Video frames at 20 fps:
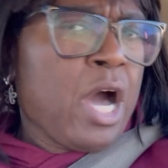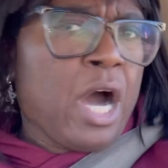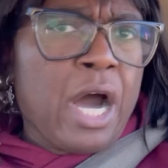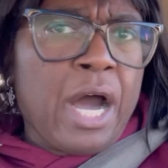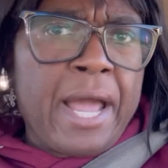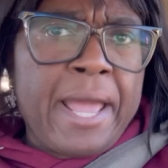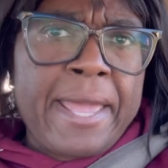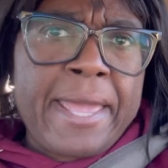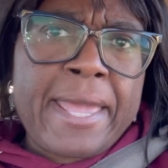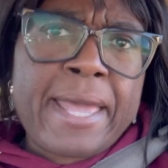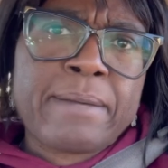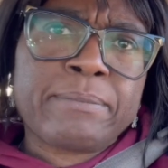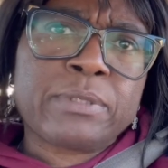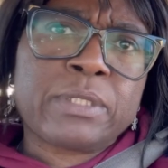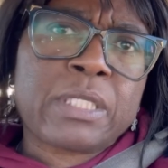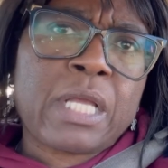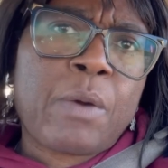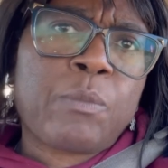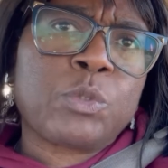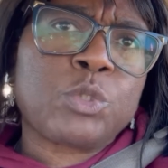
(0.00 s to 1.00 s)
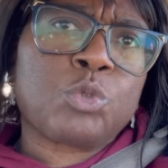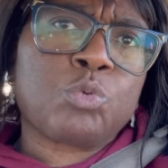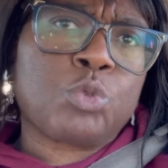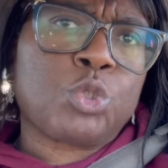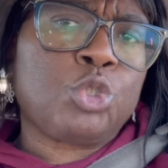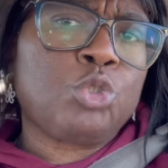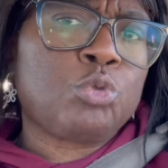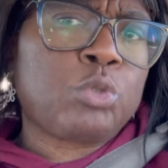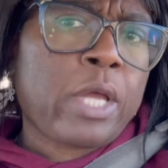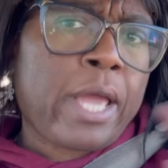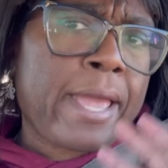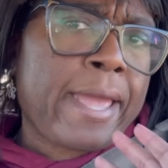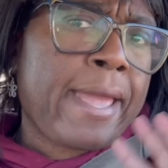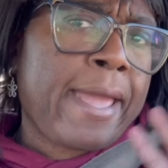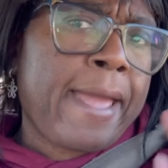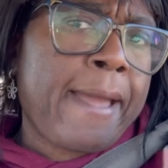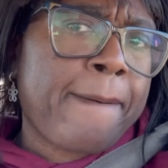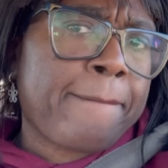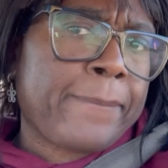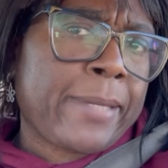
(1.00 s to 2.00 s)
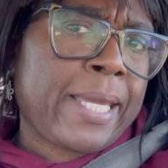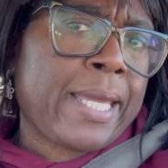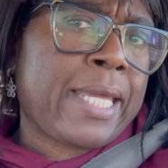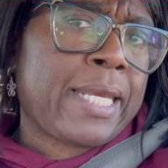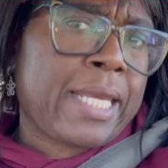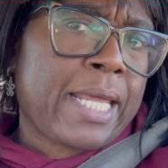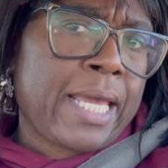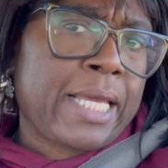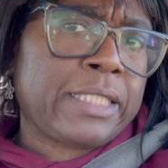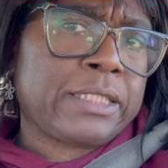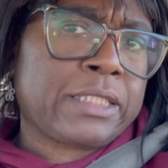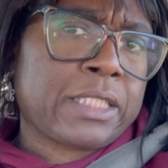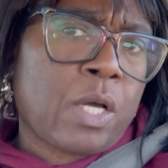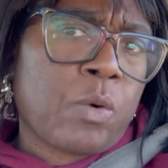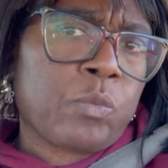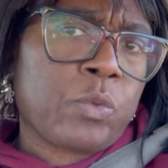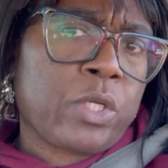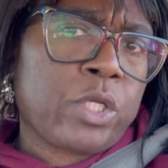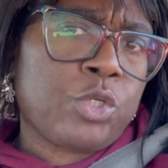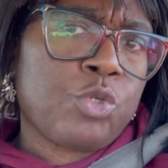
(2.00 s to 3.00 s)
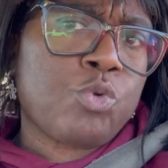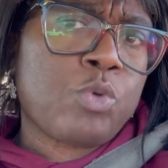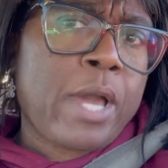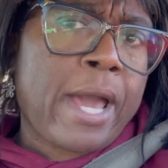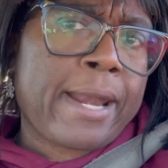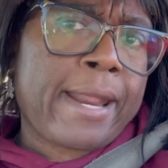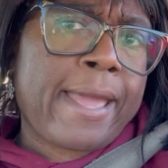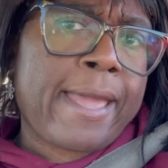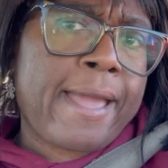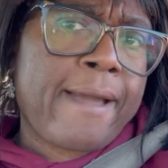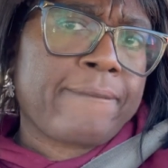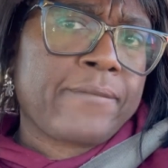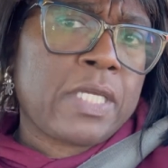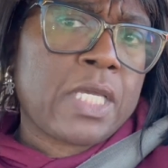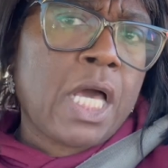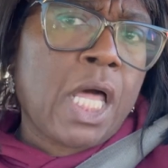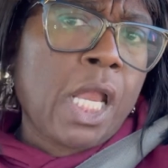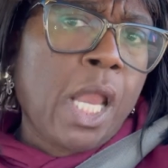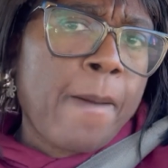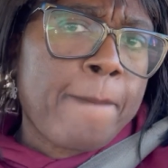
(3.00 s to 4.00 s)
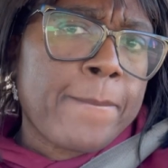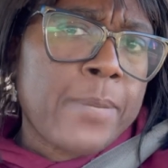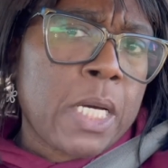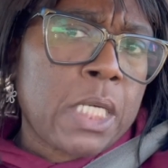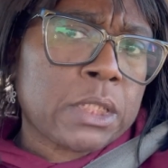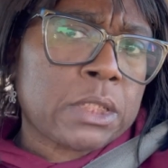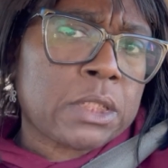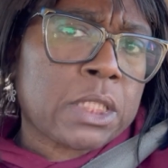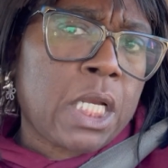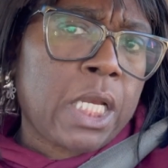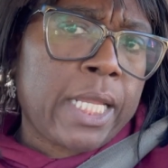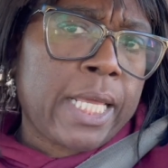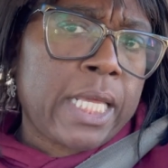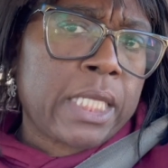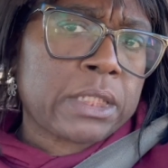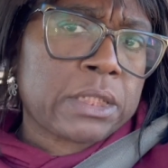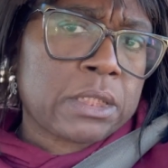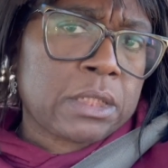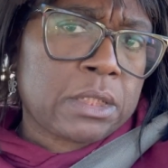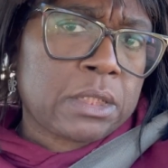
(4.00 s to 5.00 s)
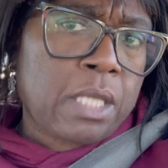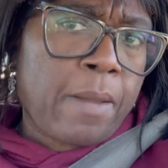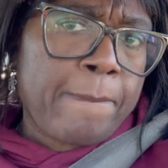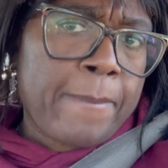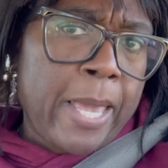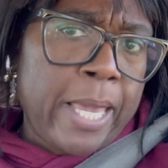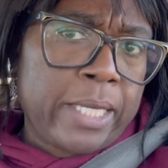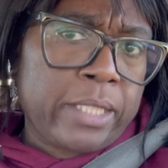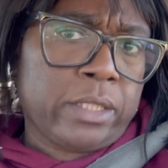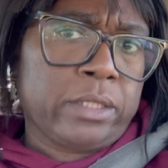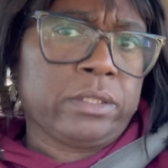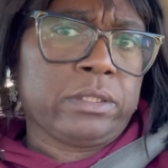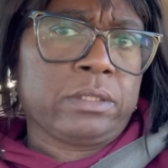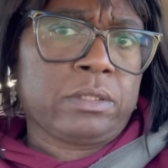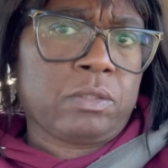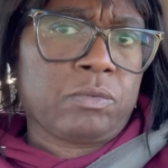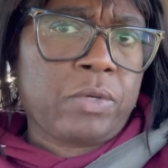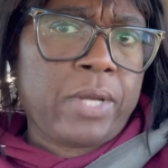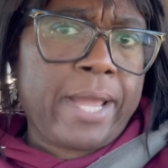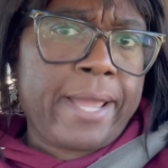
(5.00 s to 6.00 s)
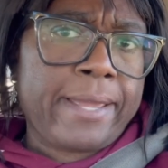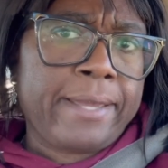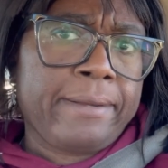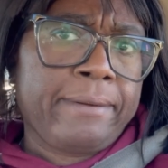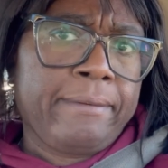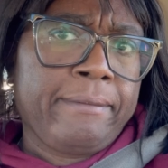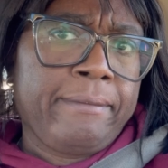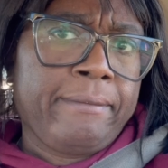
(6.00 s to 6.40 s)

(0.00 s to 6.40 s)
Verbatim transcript: A ham sandwich, which you can't have mayonnaise on it. You got to have yellow mustard, lettuce, and tomatoes, okay?